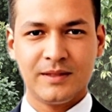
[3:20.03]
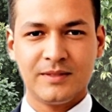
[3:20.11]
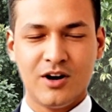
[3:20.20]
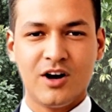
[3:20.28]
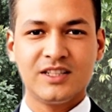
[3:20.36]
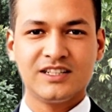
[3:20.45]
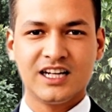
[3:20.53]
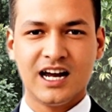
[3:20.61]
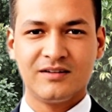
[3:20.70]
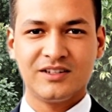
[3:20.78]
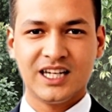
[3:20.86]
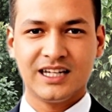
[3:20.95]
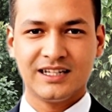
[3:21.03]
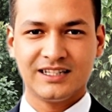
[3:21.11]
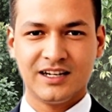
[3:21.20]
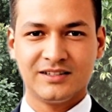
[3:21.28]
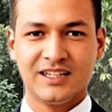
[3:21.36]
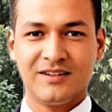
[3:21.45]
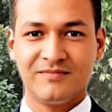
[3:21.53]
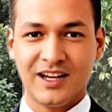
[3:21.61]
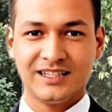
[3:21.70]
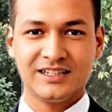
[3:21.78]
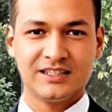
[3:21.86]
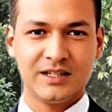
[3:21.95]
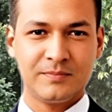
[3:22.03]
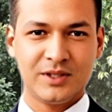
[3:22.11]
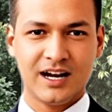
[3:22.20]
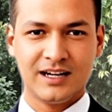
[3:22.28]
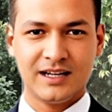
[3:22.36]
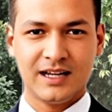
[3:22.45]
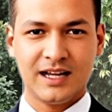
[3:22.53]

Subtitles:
They're on the side of kidney cells that faces the blood.